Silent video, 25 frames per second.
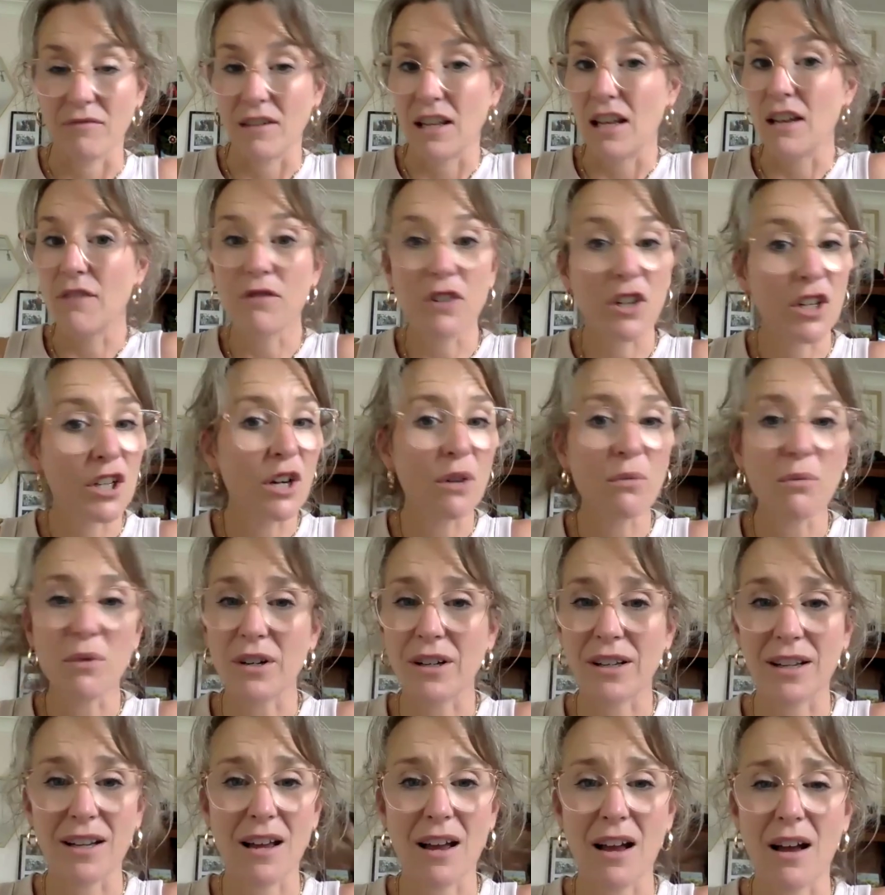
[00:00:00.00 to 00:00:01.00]
If you don't
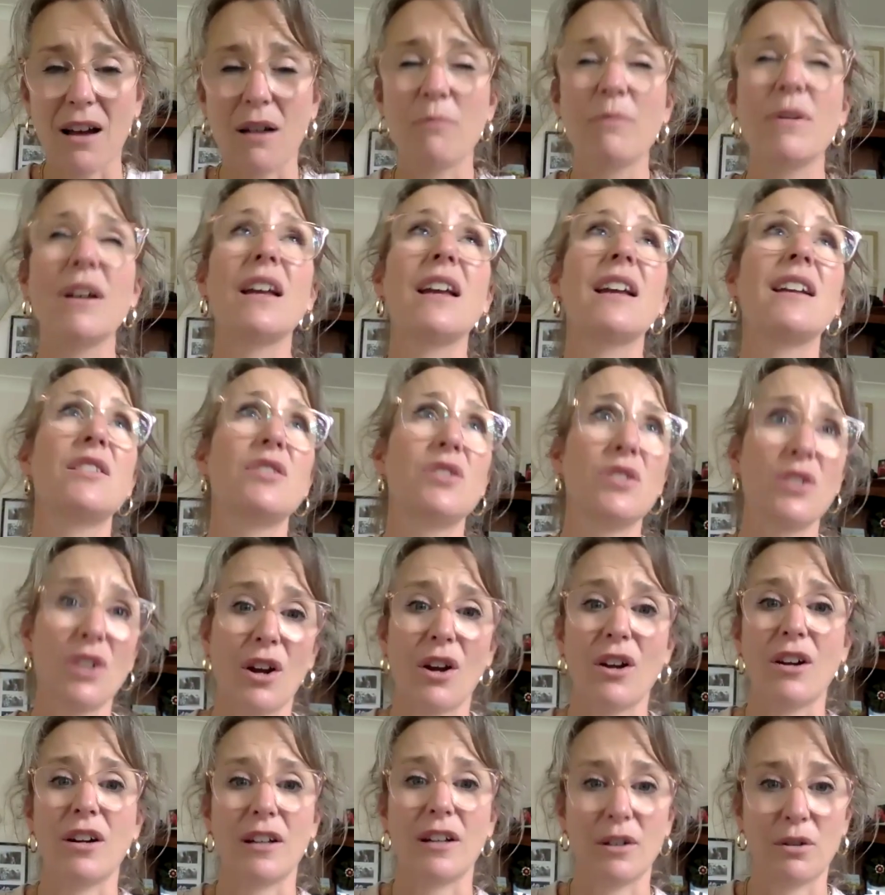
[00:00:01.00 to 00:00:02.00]
want to come, it's
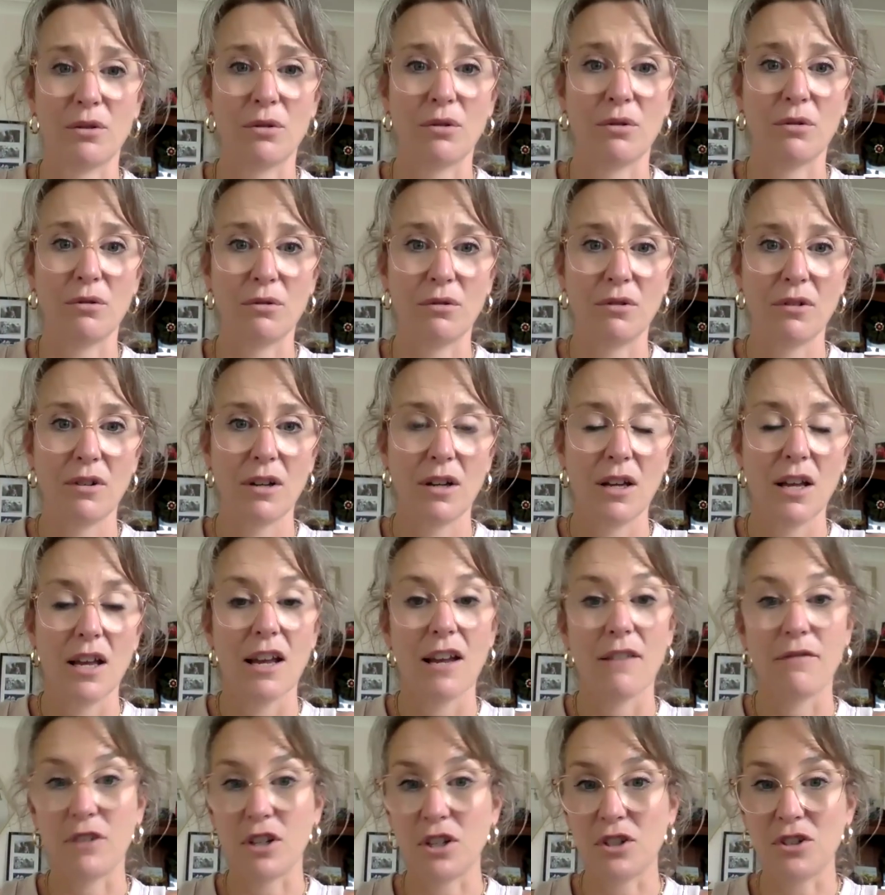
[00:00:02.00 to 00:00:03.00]
totally cool.
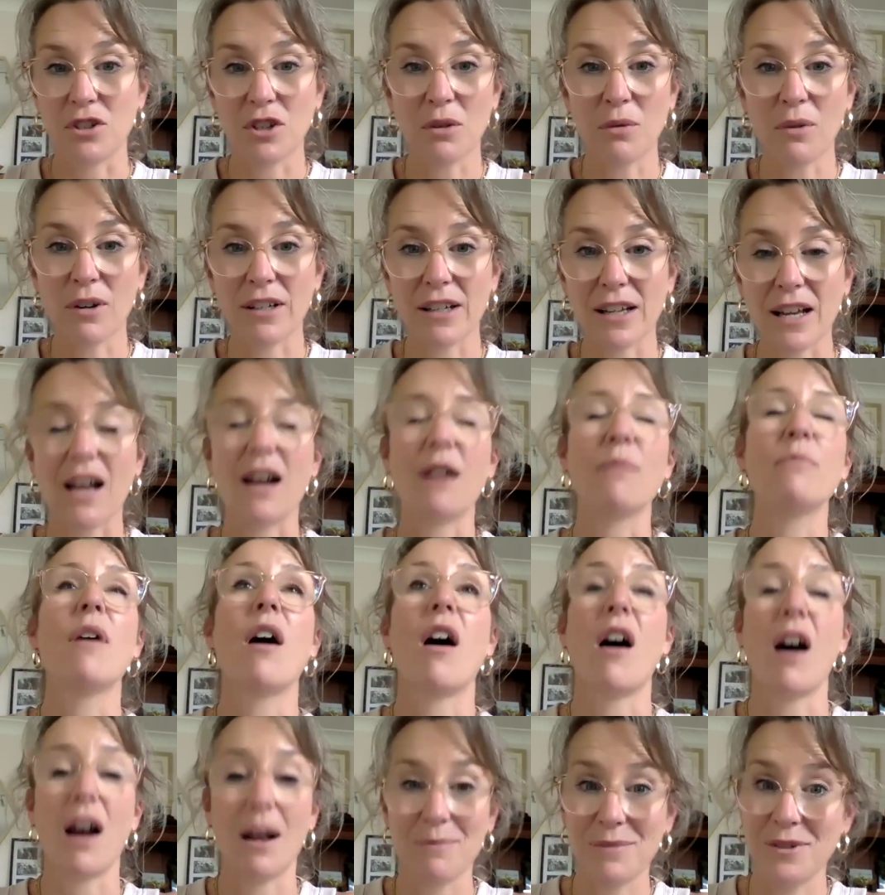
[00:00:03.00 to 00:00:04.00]
If you do want to come,
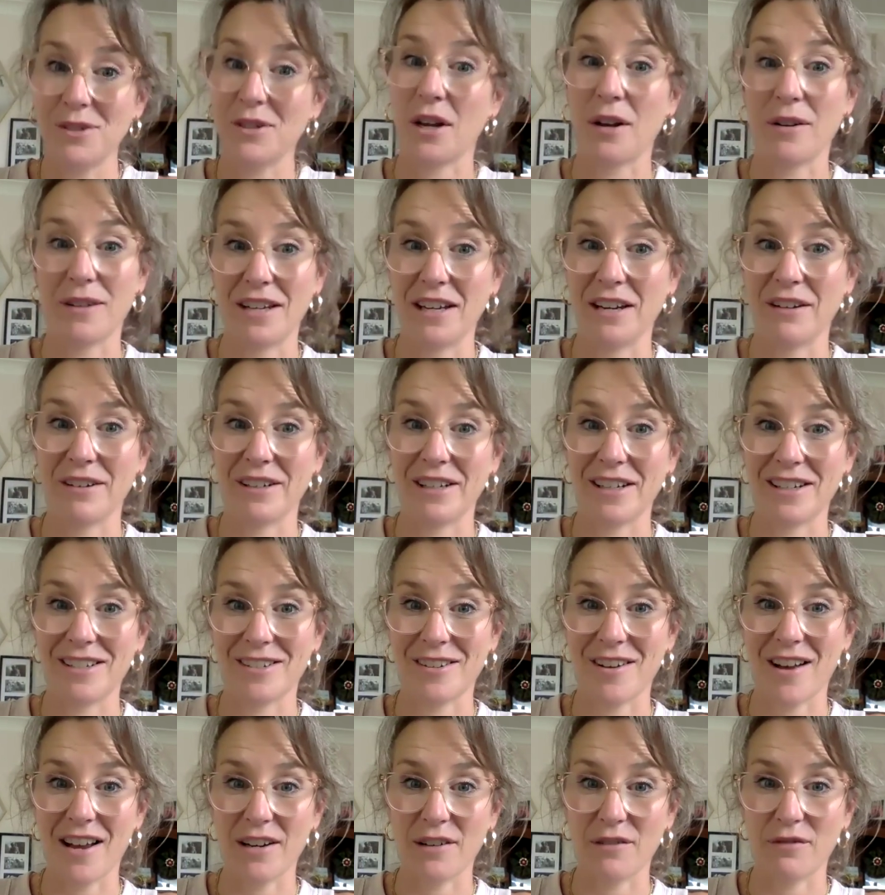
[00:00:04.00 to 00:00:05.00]
I'm so here and
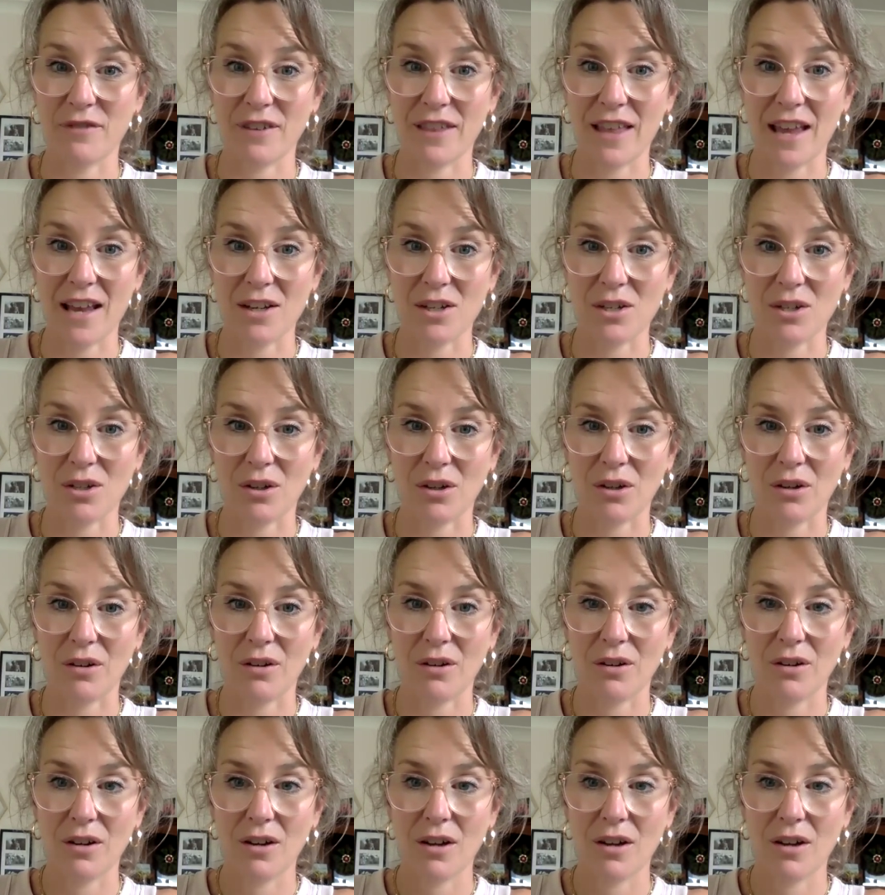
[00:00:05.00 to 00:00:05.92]
excited for that too.